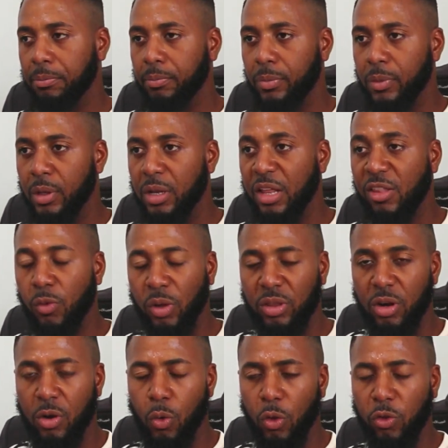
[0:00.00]
Let's see what our
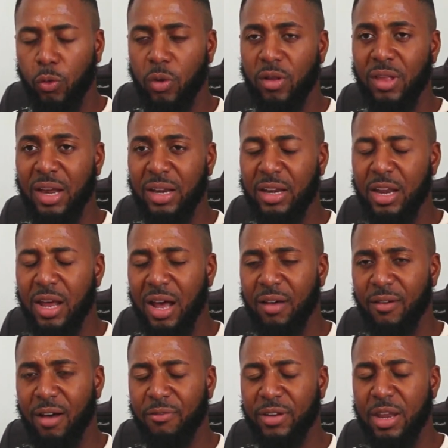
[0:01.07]
goal scorers have
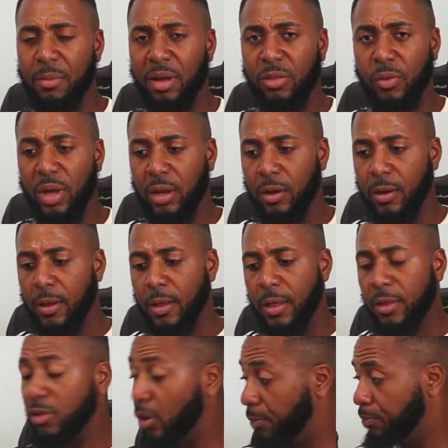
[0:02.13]
in them as well.
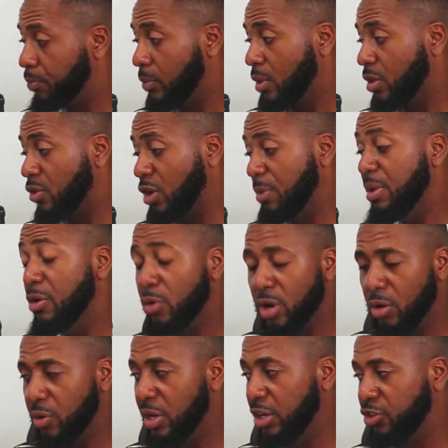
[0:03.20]
So it's going to be really,
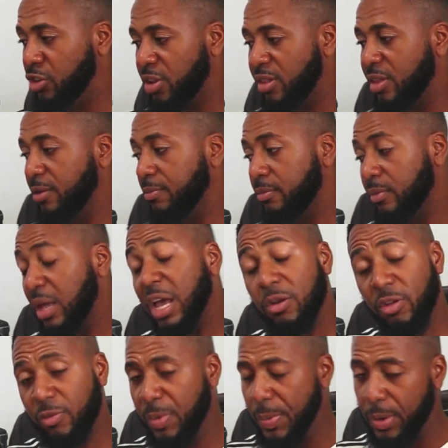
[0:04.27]
really interesting. Anyways,
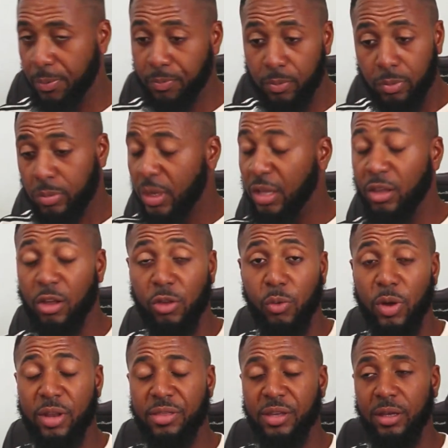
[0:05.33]
people, tell us what you
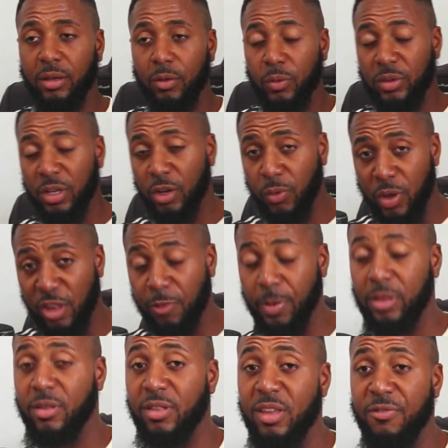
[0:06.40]
think. Tell us what you expect to
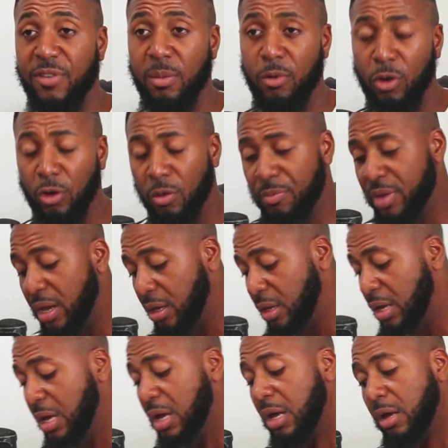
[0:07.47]
see from Colombia.
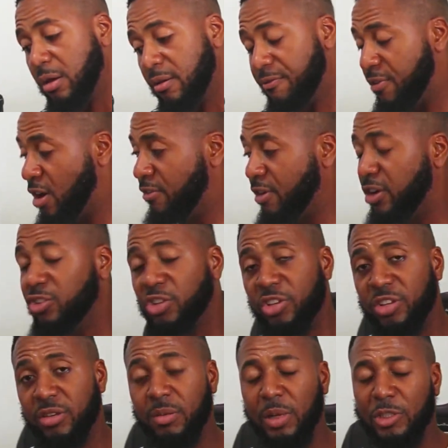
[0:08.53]
Very, very interesting
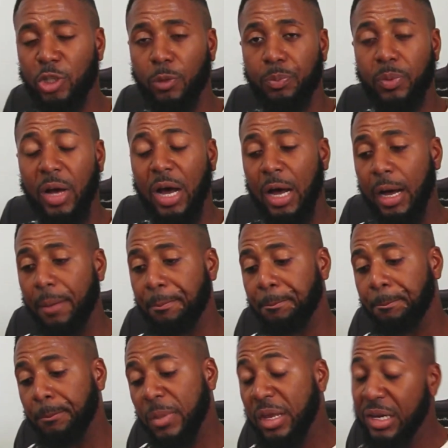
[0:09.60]
matchup.
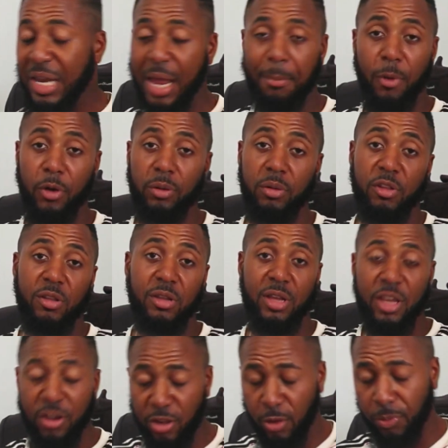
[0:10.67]
Hit the like button. Hit the
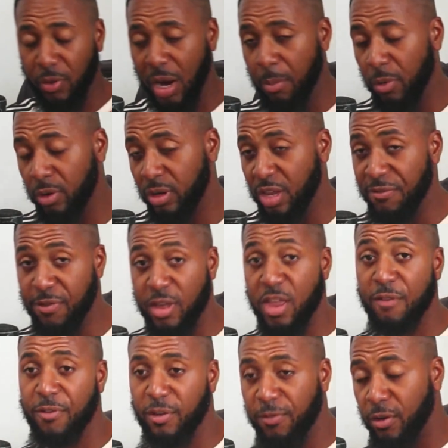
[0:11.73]
subscribe button if you're here for the
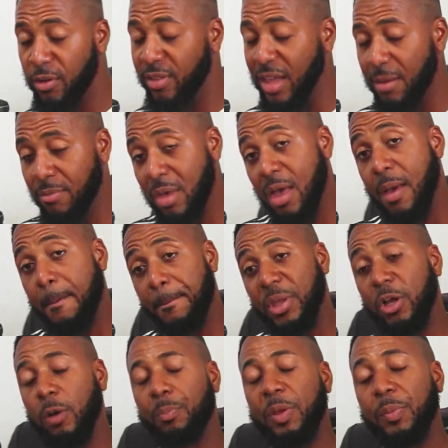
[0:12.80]
first time. Big up,
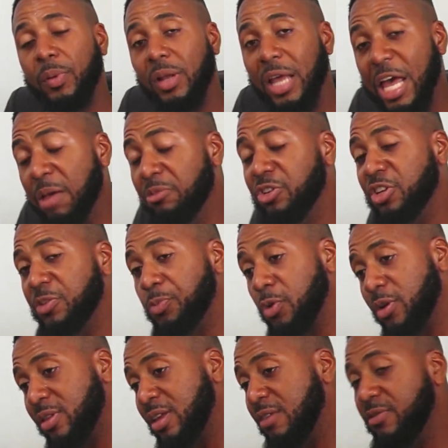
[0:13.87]
people. MG Sports
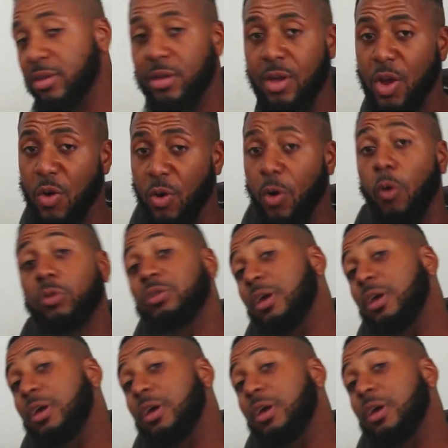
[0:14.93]
TV. We're out.